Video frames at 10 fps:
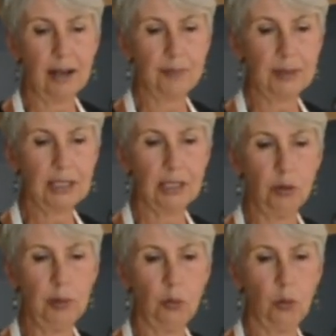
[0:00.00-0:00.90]
It's a
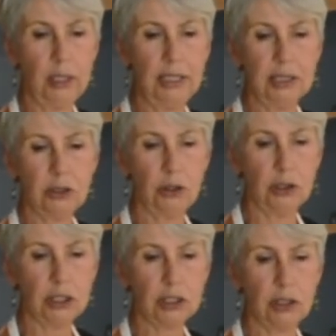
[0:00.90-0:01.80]
little bit woody, so you're
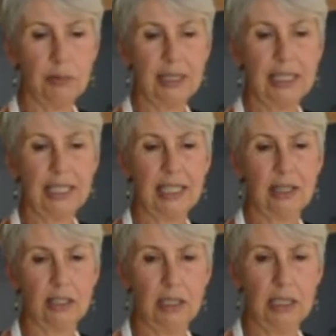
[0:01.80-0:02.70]
just going to be taking
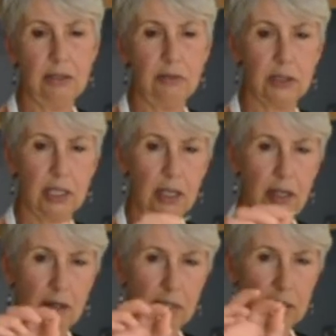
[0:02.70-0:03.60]
the leaves,
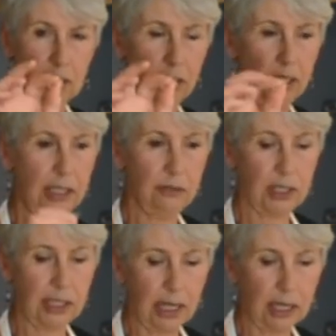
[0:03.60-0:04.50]
these little leaves,
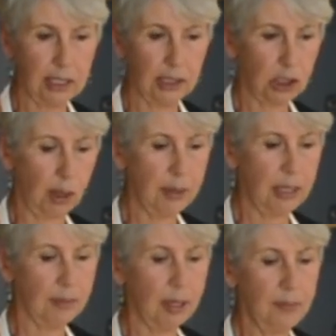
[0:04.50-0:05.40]
and chopping
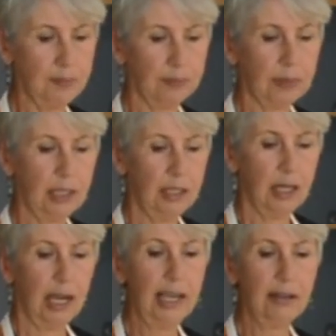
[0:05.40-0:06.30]
them up.
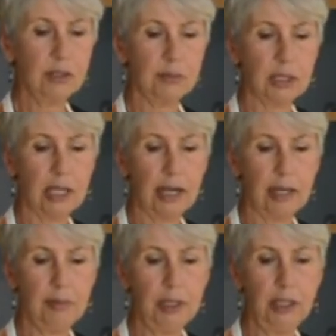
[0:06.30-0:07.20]
I have some
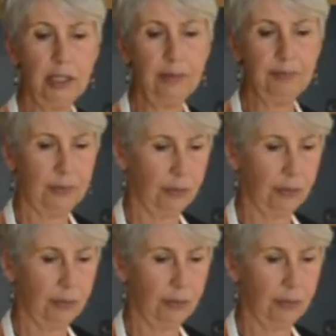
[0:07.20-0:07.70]
thyme here.